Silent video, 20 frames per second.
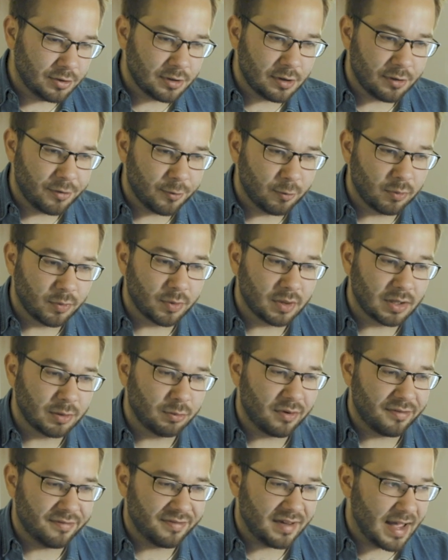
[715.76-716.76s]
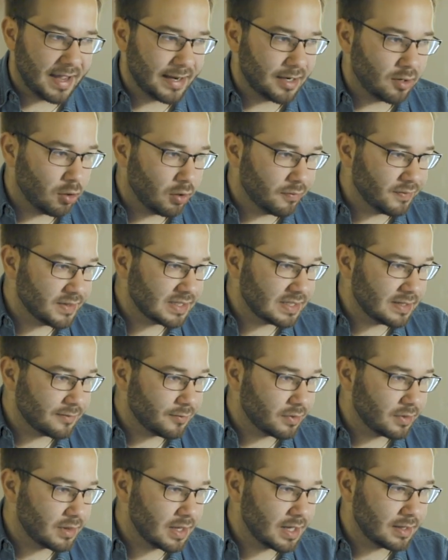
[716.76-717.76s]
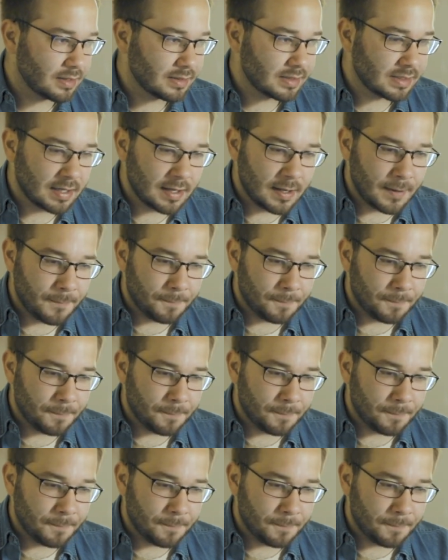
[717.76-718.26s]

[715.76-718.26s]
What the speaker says: can go through and really refine all these different things.